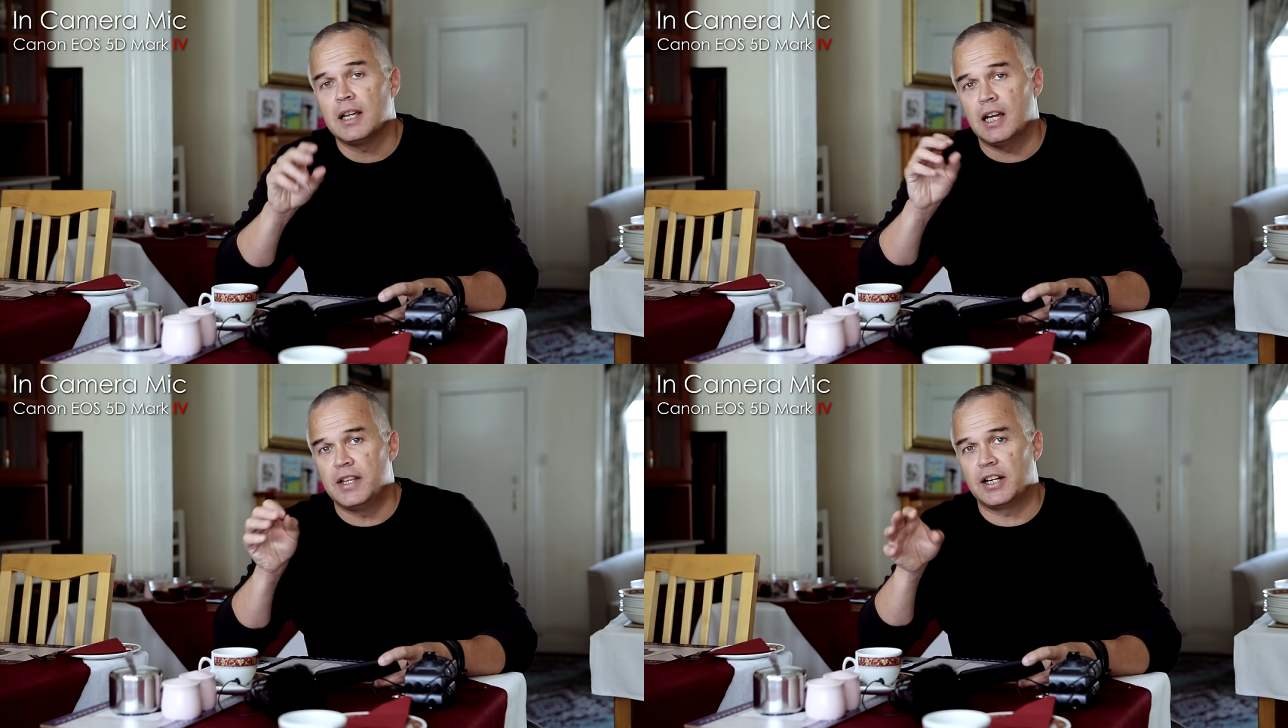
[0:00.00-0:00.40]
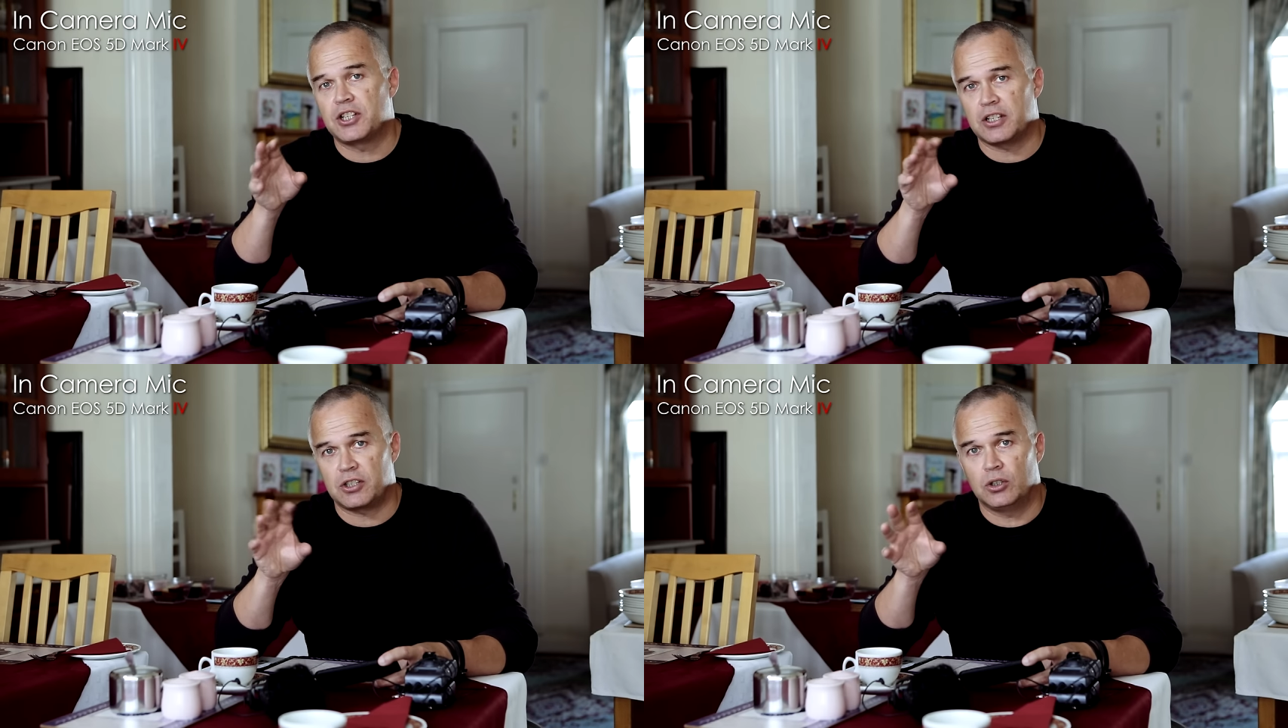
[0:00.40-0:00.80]
and then
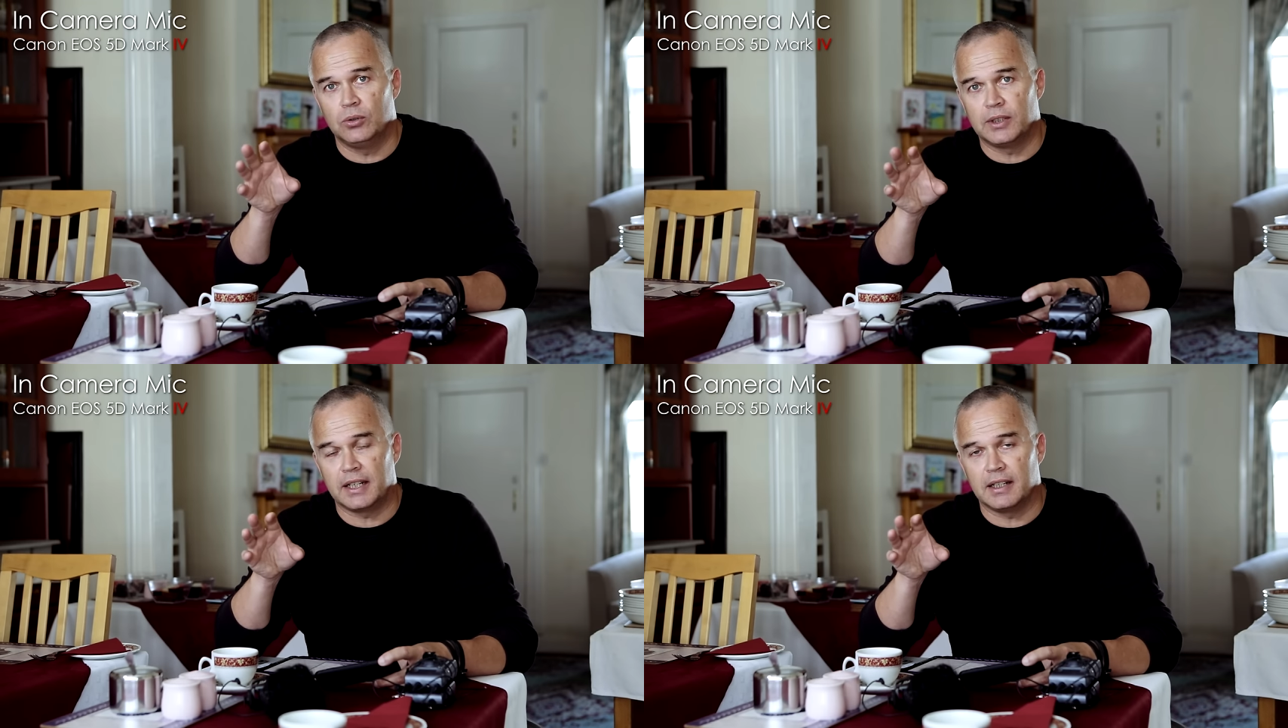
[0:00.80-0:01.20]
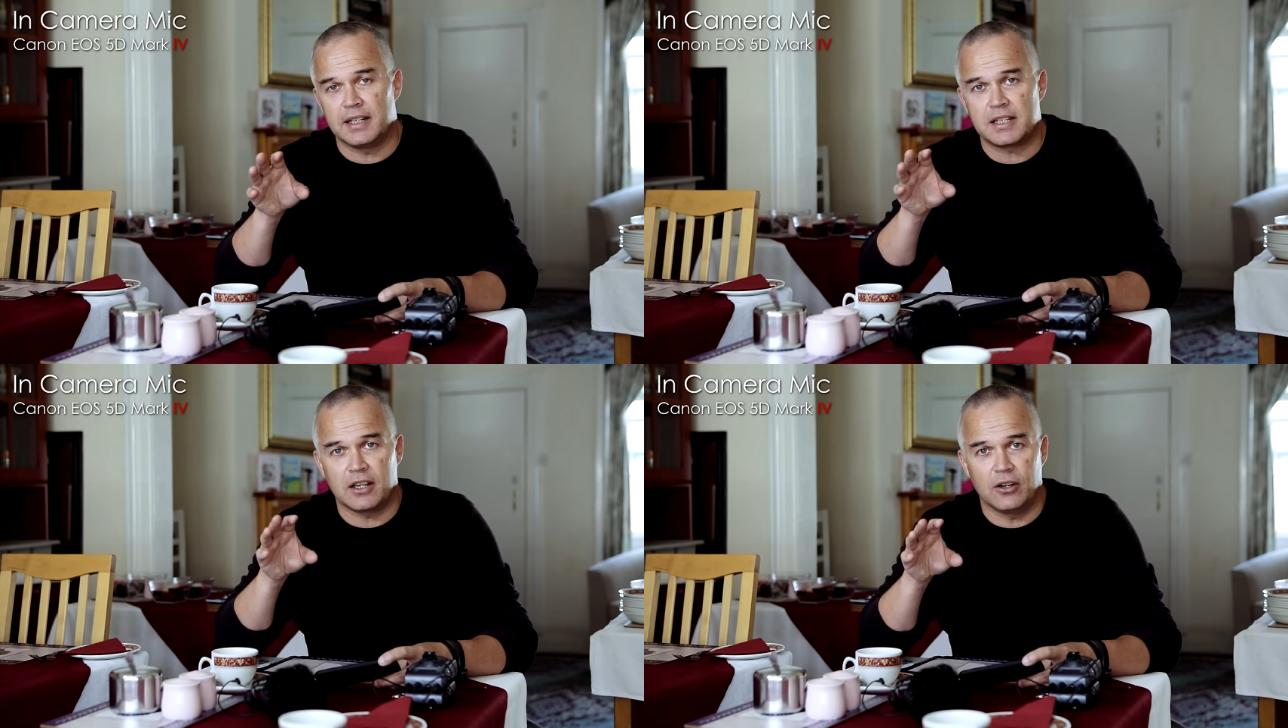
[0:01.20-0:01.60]
adjust
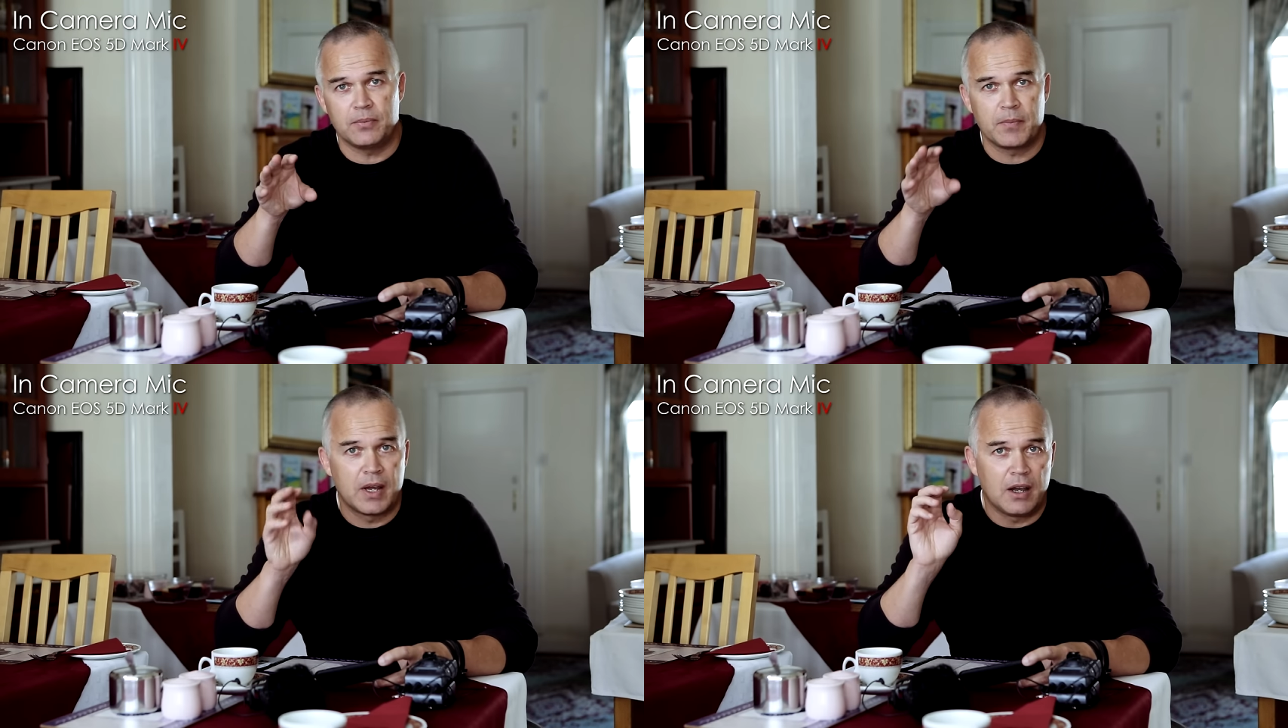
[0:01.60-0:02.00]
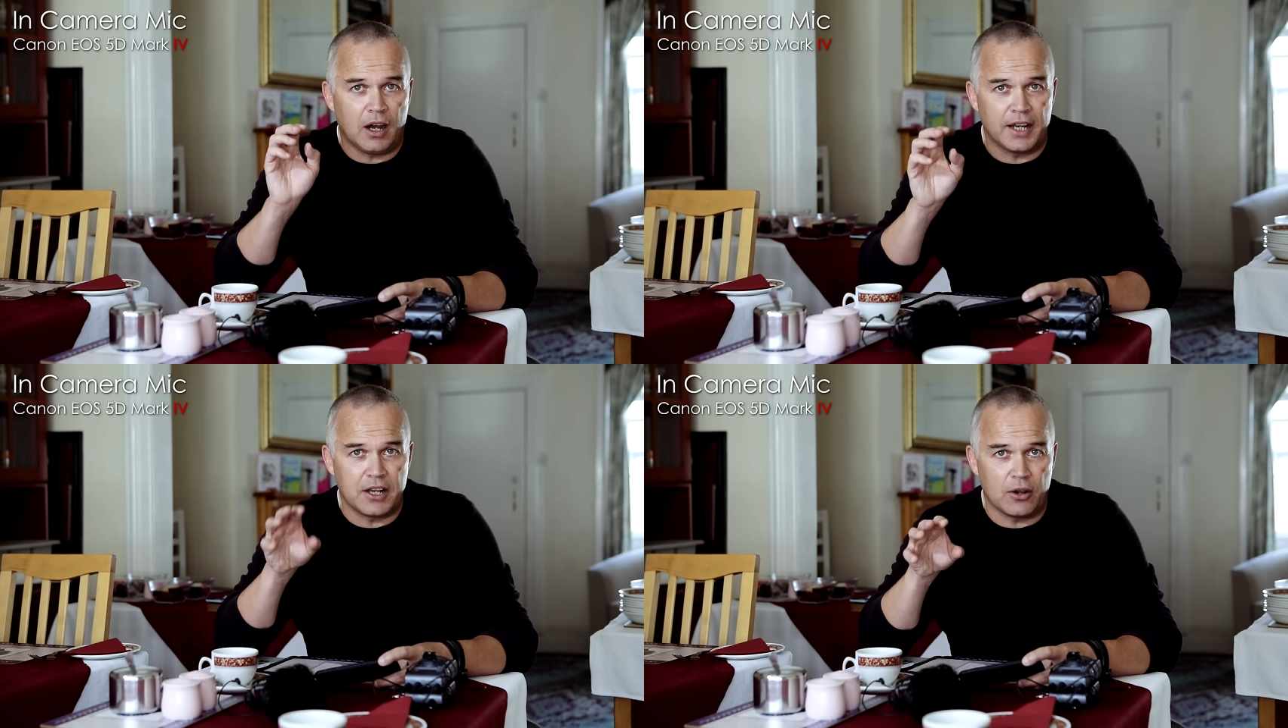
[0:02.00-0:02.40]
accordingly. So
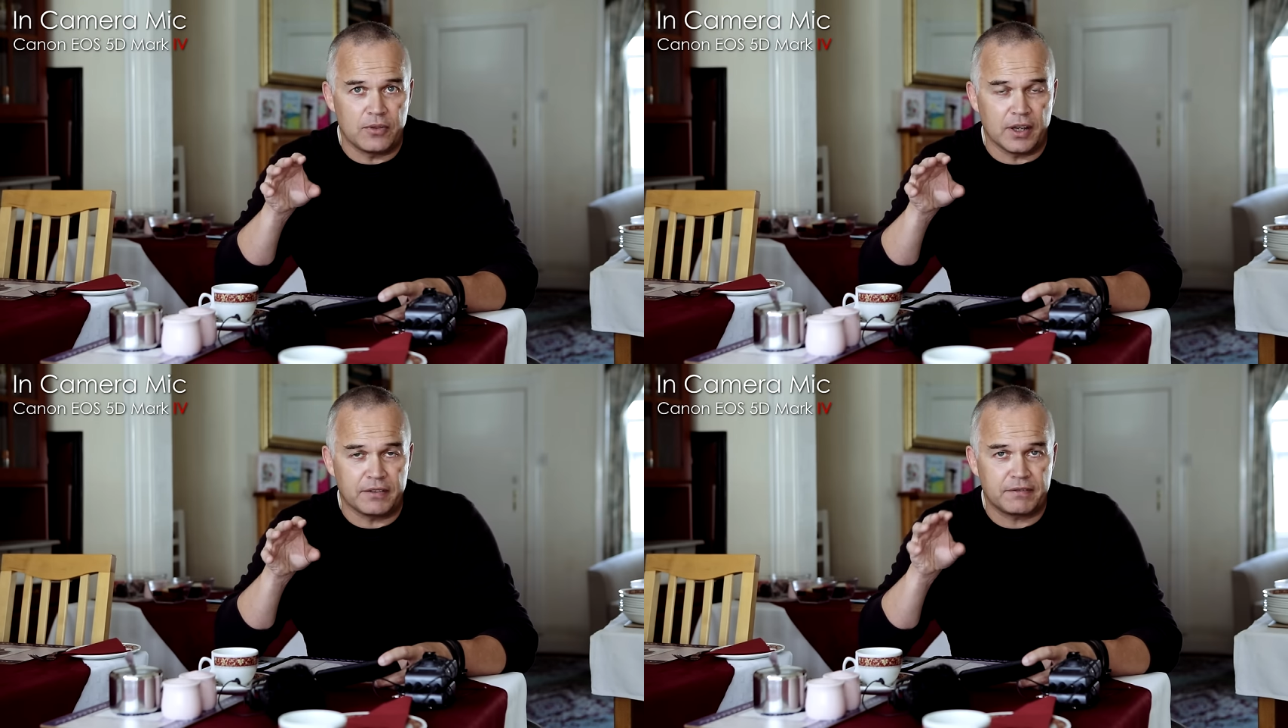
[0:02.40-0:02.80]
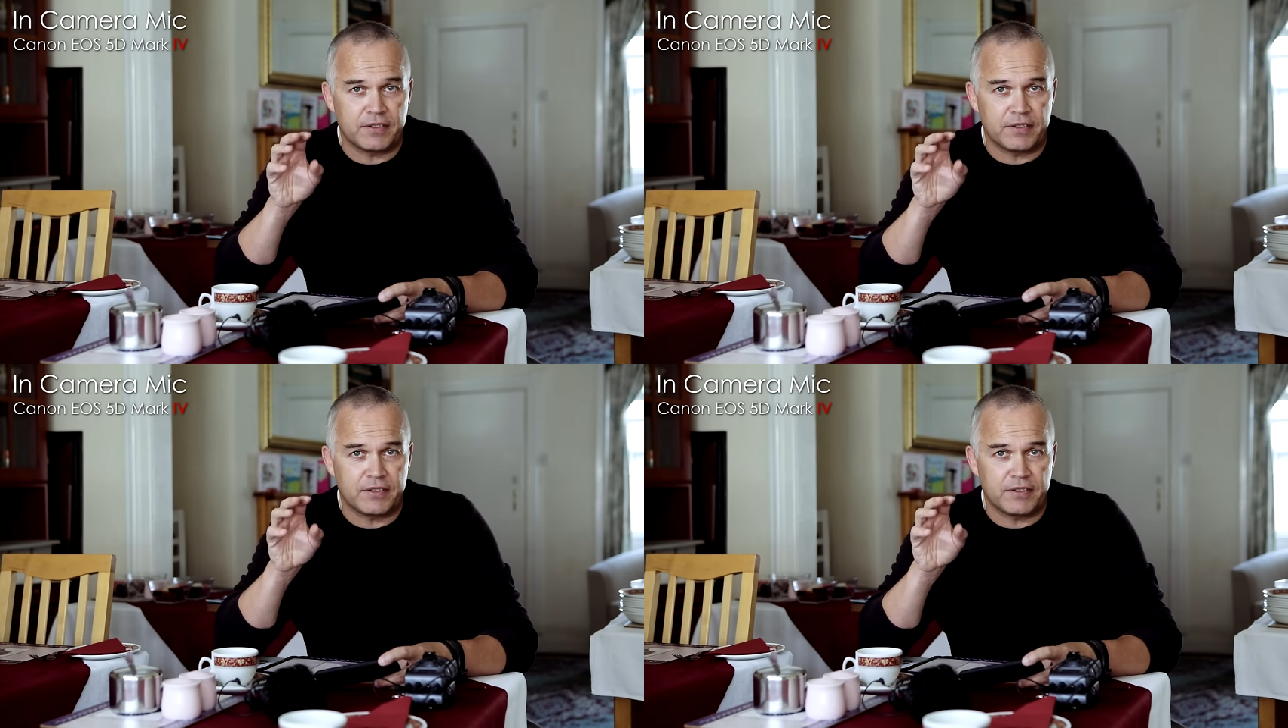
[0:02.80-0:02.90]
I know that